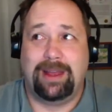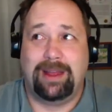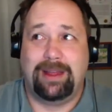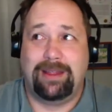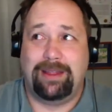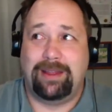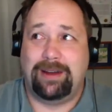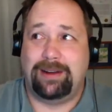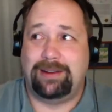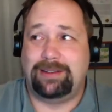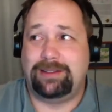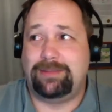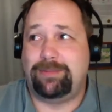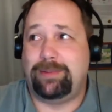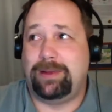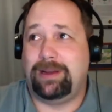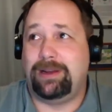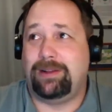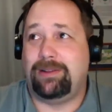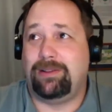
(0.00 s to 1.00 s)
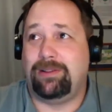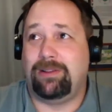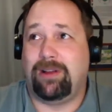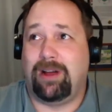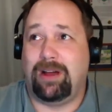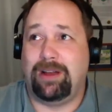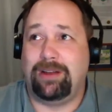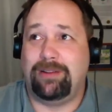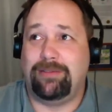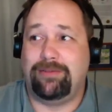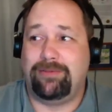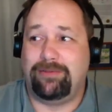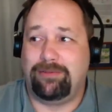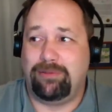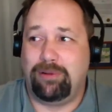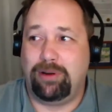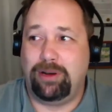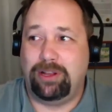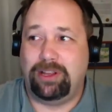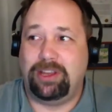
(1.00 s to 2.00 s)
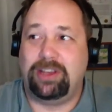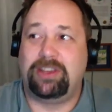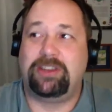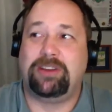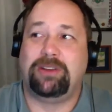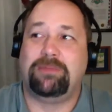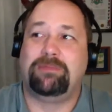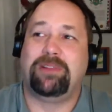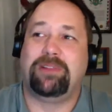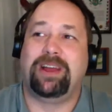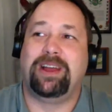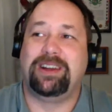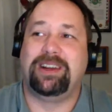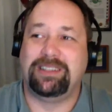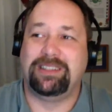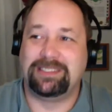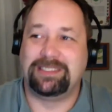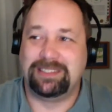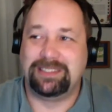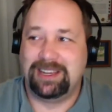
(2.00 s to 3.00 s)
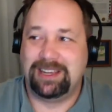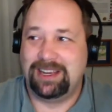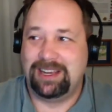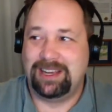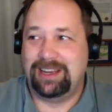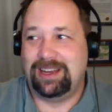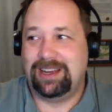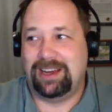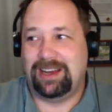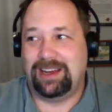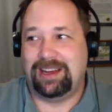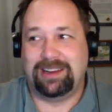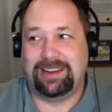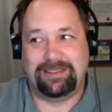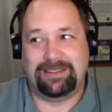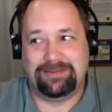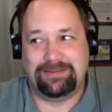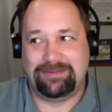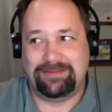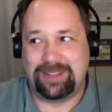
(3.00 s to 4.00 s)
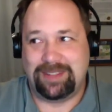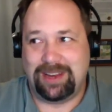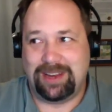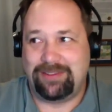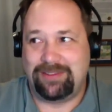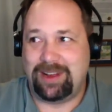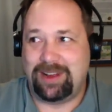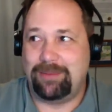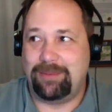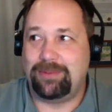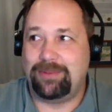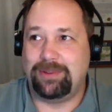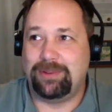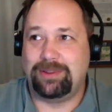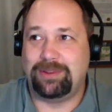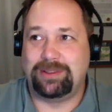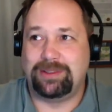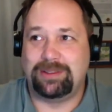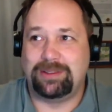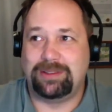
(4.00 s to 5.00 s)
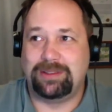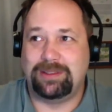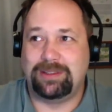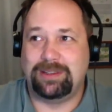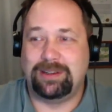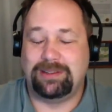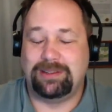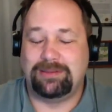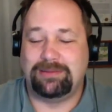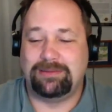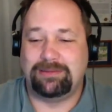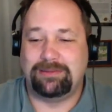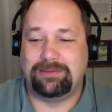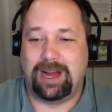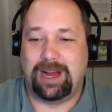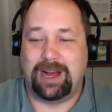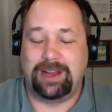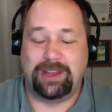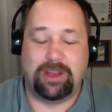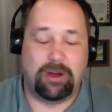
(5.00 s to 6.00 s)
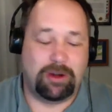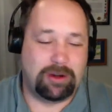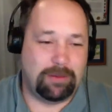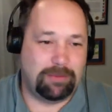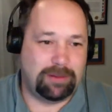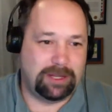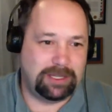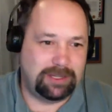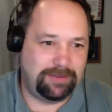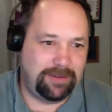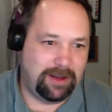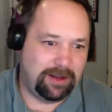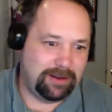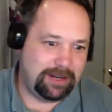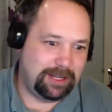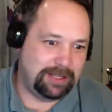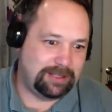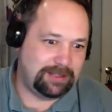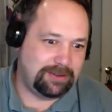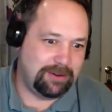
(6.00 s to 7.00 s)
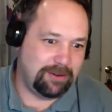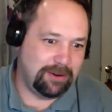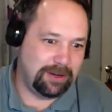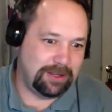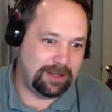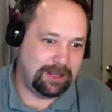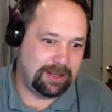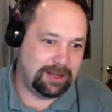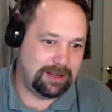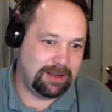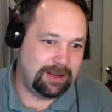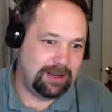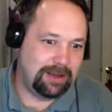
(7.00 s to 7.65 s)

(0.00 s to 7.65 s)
There's been a lot of really good players that have come through this. Joachim Blichfeld, he scored the